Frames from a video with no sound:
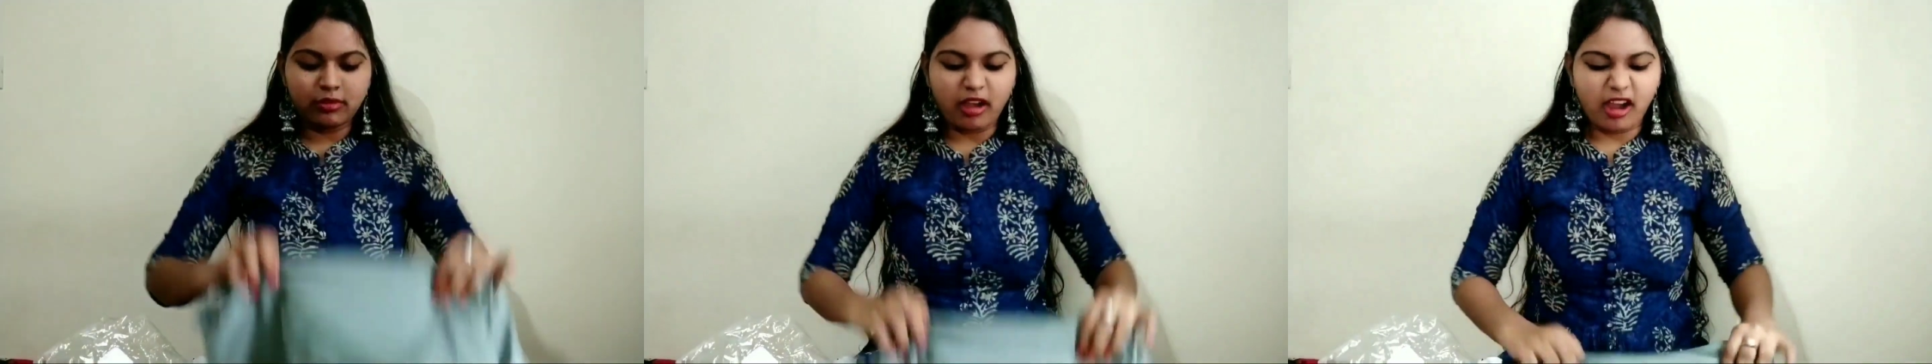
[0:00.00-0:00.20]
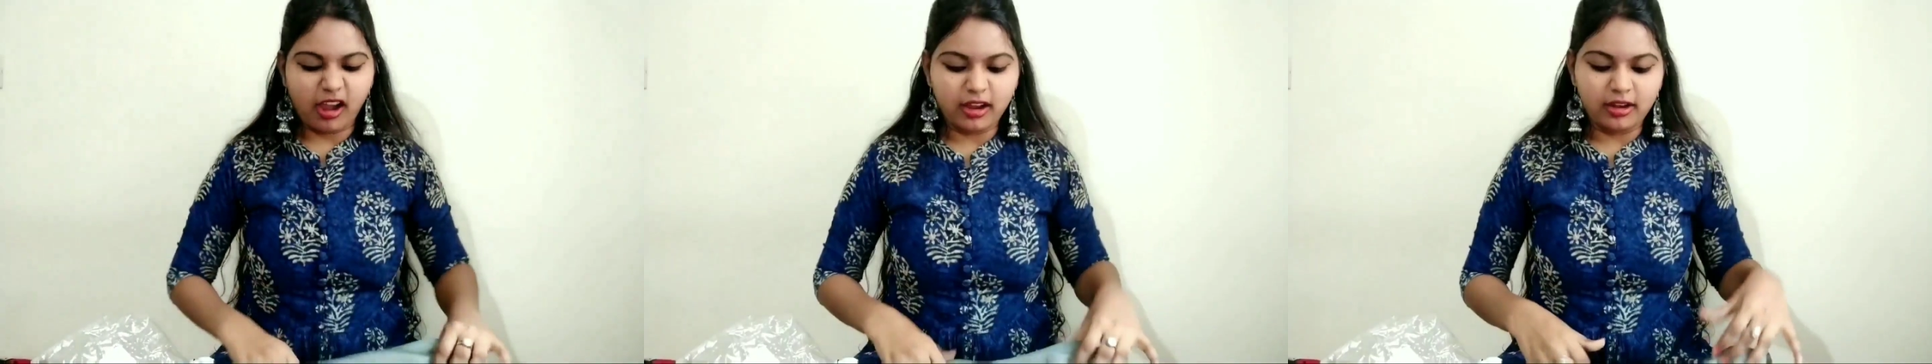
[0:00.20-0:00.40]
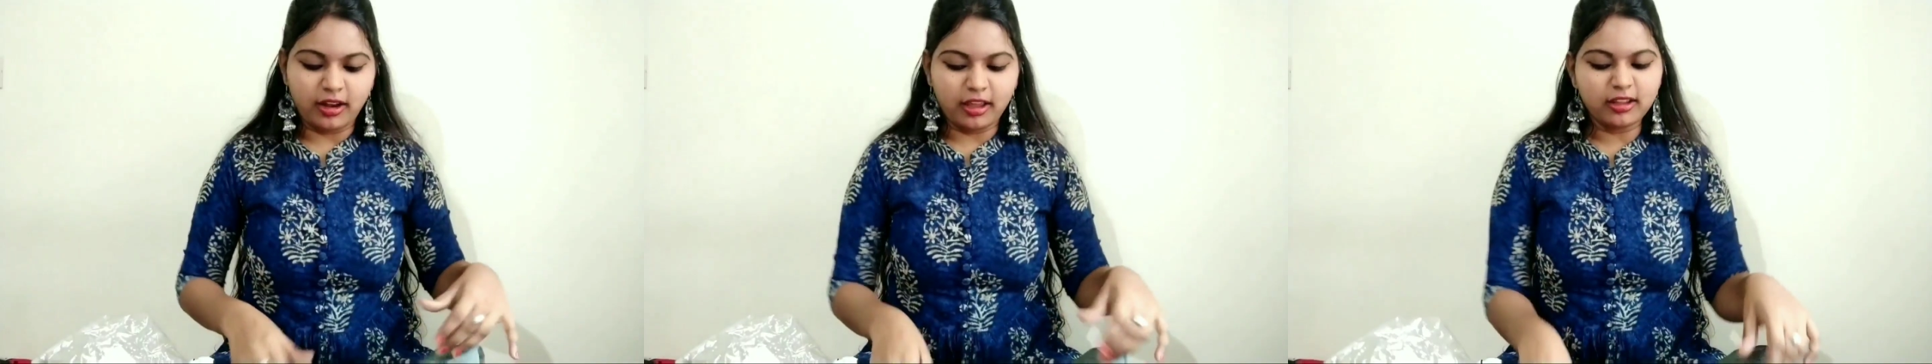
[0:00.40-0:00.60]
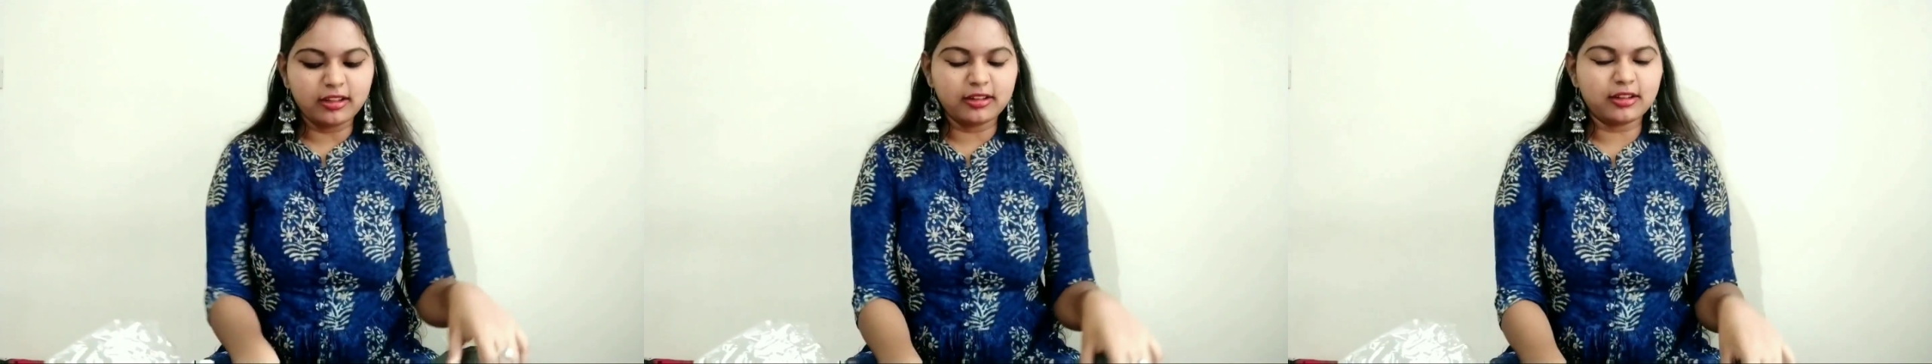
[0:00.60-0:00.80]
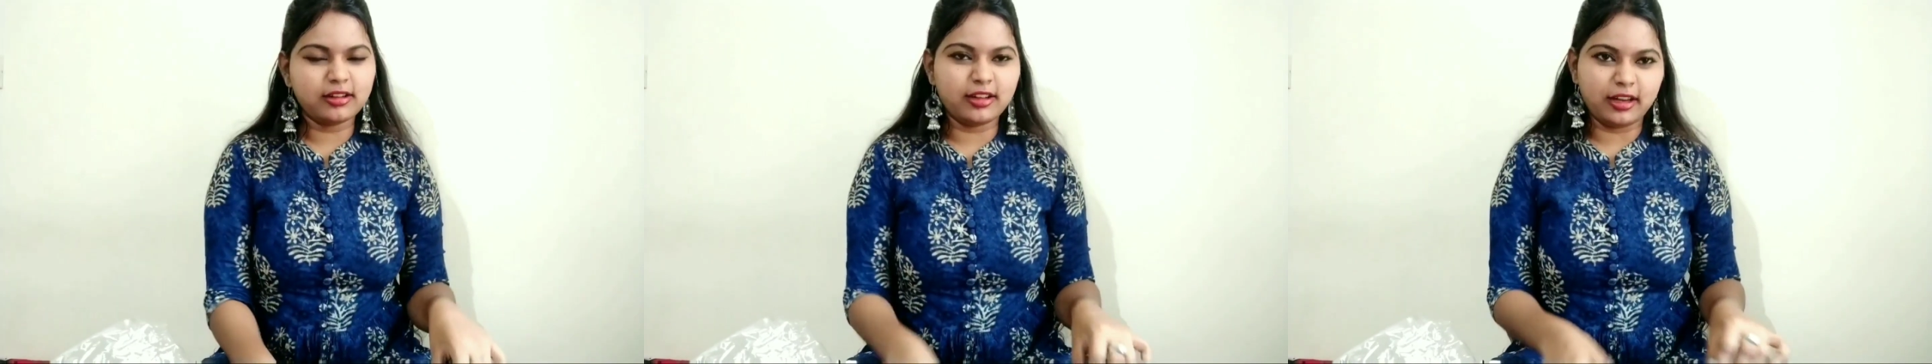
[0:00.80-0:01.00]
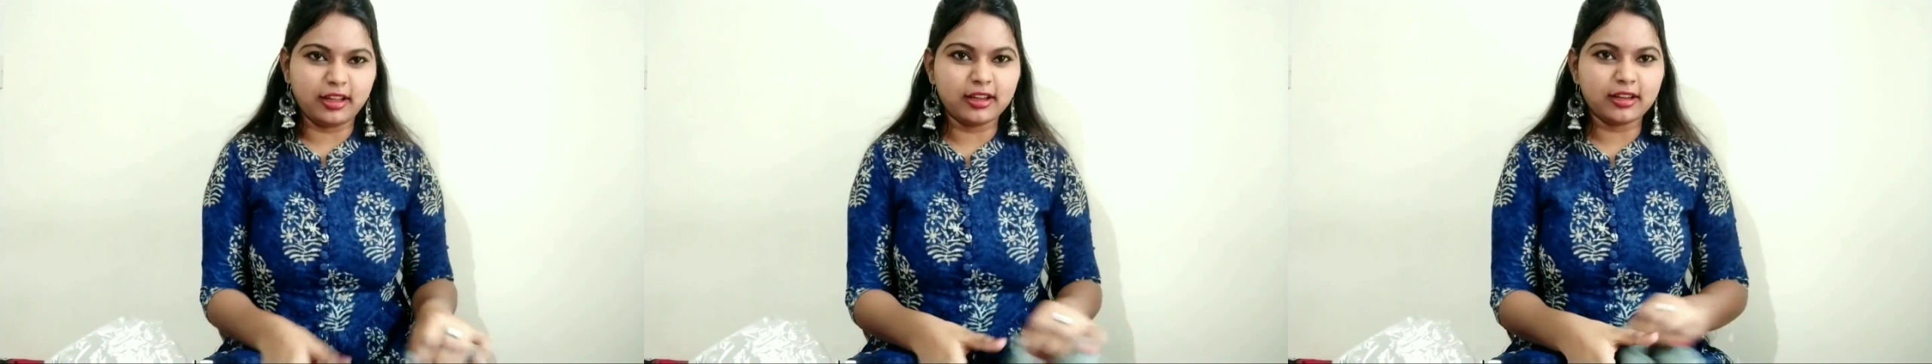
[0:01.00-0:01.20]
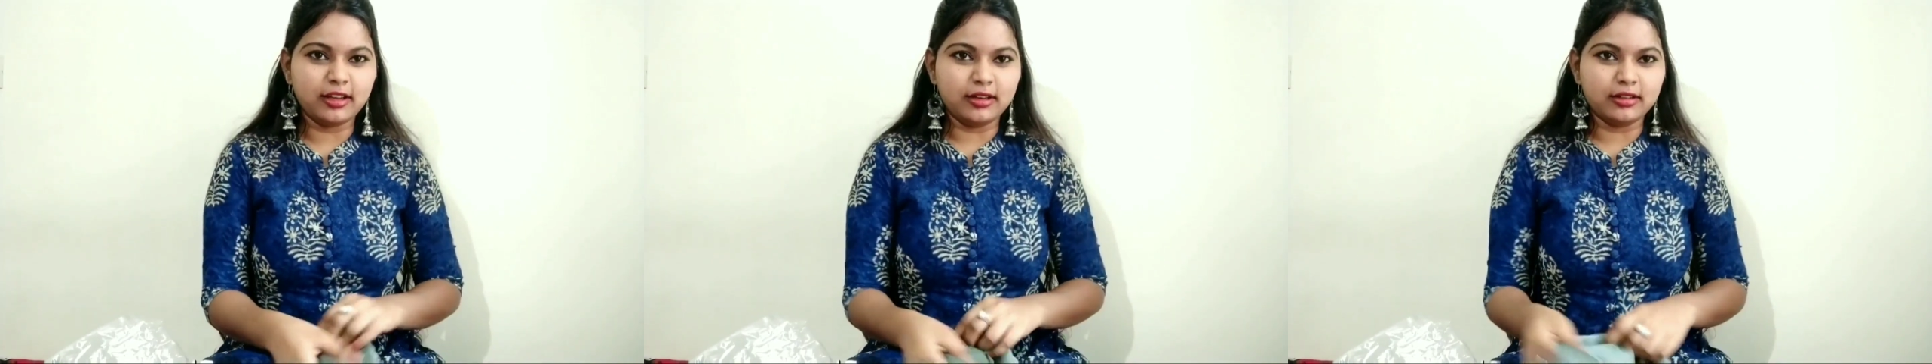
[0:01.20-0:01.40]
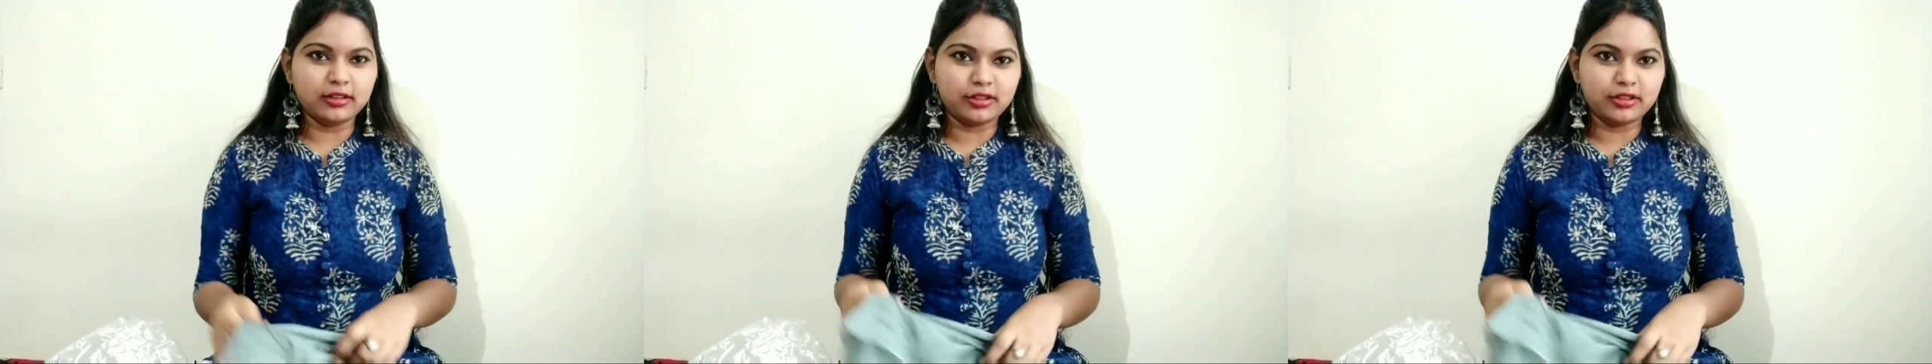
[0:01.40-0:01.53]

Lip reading: I like grey color,